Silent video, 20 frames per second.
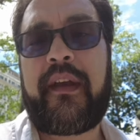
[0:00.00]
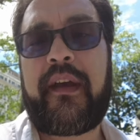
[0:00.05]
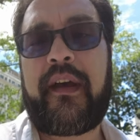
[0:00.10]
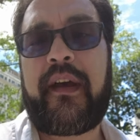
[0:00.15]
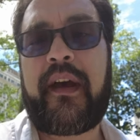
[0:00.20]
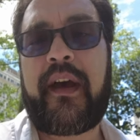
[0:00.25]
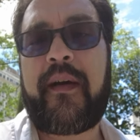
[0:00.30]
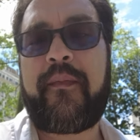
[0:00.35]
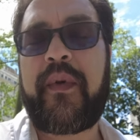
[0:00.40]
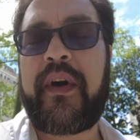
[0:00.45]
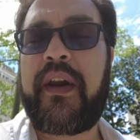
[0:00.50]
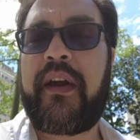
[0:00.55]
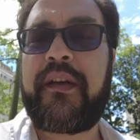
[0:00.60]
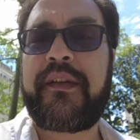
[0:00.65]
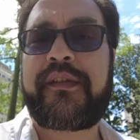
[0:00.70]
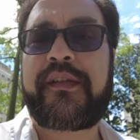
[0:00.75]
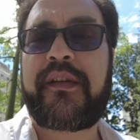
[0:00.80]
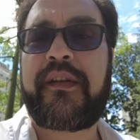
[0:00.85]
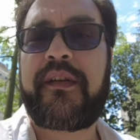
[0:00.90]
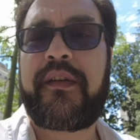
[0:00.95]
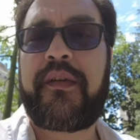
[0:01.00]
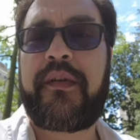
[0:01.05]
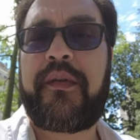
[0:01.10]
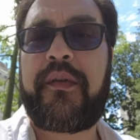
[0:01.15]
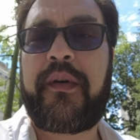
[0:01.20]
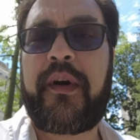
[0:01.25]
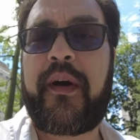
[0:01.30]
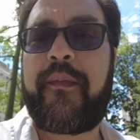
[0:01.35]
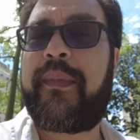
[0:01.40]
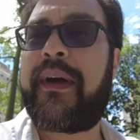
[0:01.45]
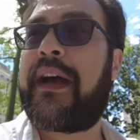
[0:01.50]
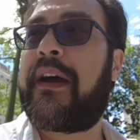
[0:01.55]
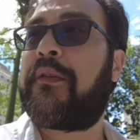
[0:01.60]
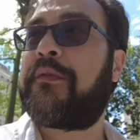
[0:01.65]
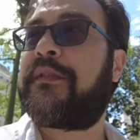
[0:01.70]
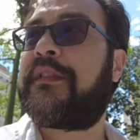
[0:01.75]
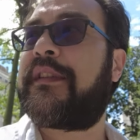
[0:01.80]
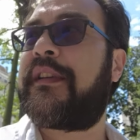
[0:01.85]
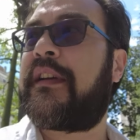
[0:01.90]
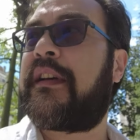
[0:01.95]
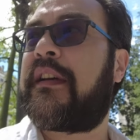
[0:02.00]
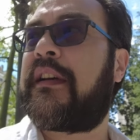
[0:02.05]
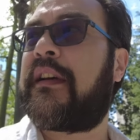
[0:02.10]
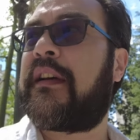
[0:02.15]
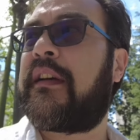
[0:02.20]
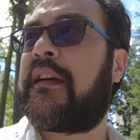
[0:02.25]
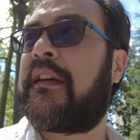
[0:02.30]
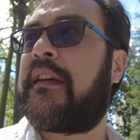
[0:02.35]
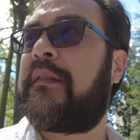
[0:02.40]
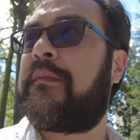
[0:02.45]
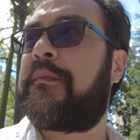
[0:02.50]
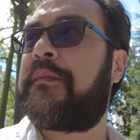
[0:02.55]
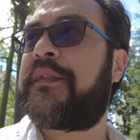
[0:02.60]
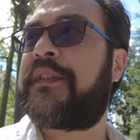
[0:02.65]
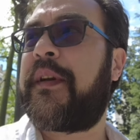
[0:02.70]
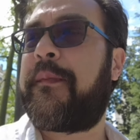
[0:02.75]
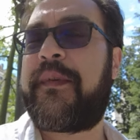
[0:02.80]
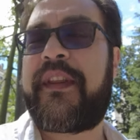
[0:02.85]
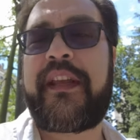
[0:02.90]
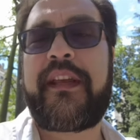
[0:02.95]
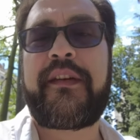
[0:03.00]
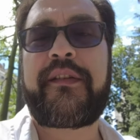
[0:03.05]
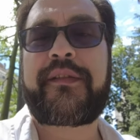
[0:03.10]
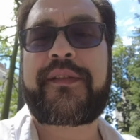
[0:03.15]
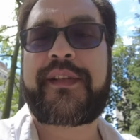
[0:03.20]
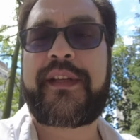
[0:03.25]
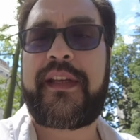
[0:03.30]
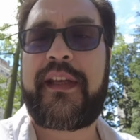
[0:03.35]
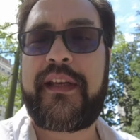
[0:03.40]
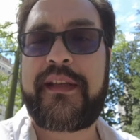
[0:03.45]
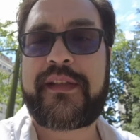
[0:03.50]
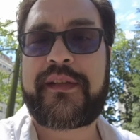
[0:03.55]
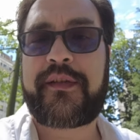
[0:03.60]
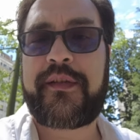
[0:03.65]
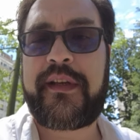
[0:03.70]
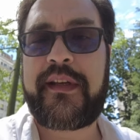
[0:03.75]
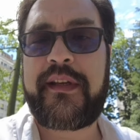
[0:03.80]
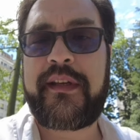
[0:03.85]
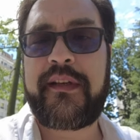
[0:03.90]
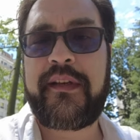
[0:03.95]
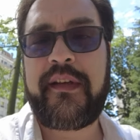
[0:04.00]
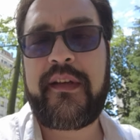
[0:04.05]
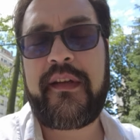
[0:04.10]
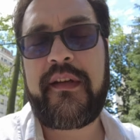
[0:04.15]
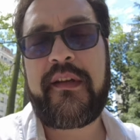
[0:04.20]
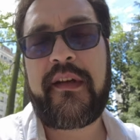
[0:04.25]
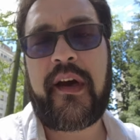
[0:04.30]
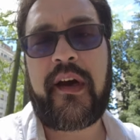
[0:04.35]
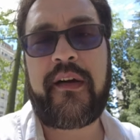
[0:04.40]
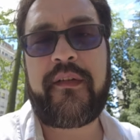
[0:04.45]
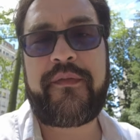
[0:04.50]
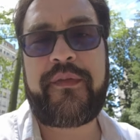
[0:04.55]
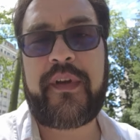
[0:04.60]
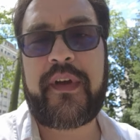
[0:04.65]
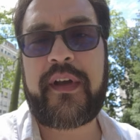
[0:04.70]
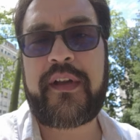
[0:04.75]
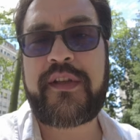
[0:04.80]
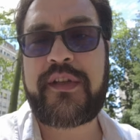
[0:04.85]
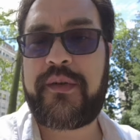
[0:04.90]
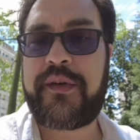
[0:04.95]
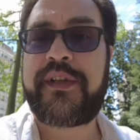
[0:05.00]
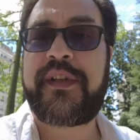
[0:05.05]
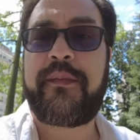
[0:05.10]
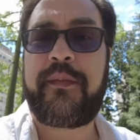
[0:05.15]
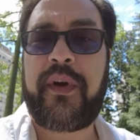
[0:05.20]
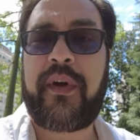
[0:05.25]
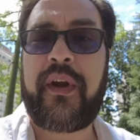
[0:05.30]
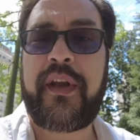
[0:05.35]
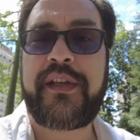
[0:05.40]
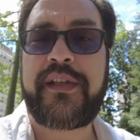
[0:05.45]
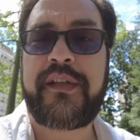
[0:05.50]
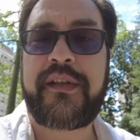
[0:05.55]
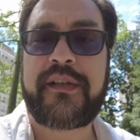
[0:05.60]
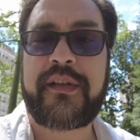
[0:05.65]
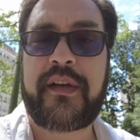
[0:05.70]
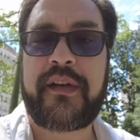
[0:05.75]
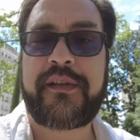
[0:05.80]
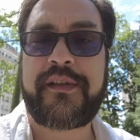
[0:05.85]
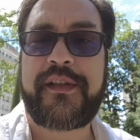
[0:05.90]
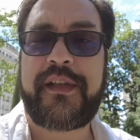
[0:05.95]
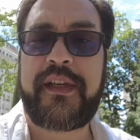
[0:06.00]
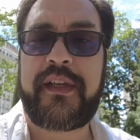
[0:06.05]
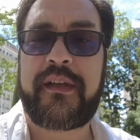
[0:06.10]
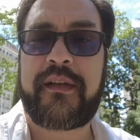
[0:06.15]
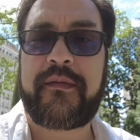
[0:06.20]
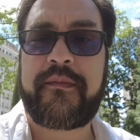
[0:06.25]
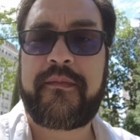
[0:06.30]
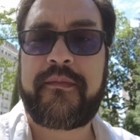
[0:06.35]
Uh, but also about uh, some of the interesting history of uh, Jewish immigration to Argentina.